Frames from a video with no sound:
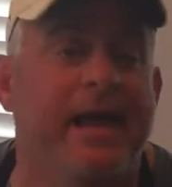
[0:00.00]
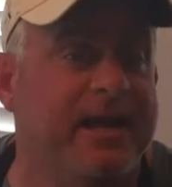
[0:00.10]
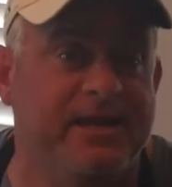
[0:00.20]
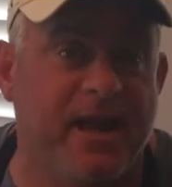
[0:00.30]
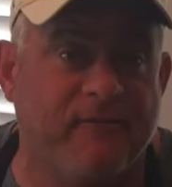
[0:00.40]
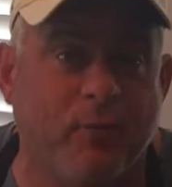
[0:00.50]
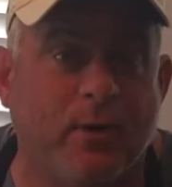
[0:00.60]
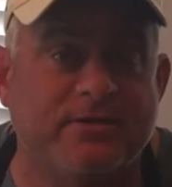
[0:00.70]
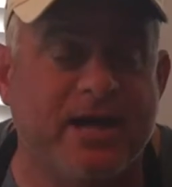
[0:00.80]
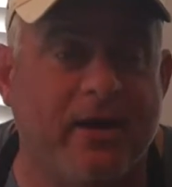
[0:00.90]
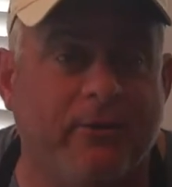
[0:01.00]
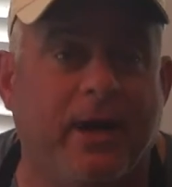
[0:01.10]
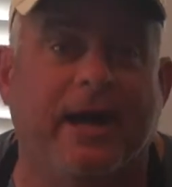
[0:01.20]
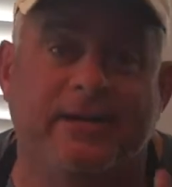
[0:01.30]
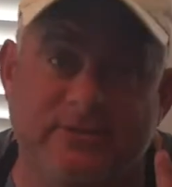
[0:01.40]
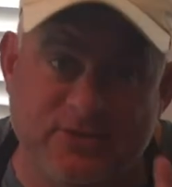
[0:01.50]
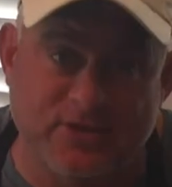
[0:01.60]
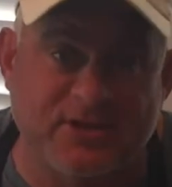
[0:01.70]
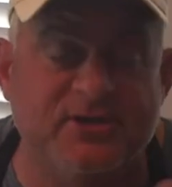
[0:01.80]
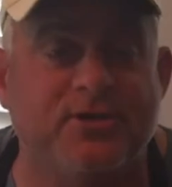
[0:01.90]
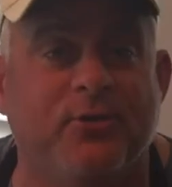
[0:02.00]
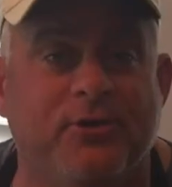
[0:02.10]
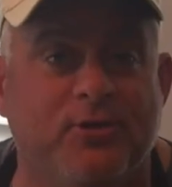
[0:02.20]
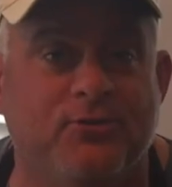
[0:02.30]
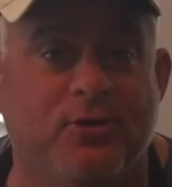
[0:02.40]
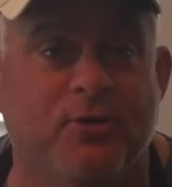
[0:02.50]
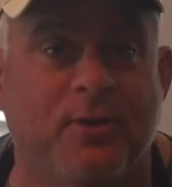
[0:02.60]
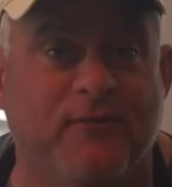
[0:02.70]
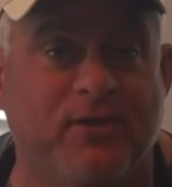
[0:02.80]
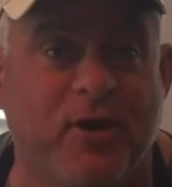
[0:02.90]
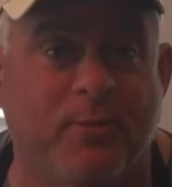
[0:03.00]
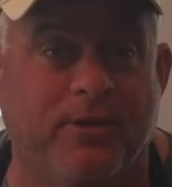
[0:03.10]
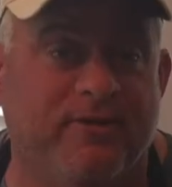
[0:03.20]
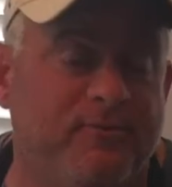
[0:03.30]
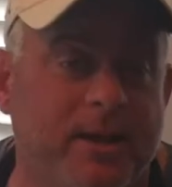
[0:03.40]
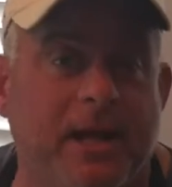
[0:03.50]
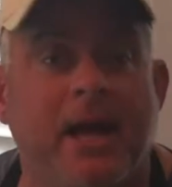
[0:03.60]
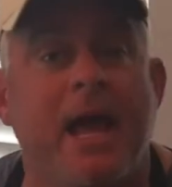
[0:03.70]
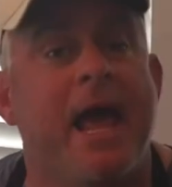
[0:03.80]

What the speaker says: It never works out right. Just consult YouTube if you don't believe me.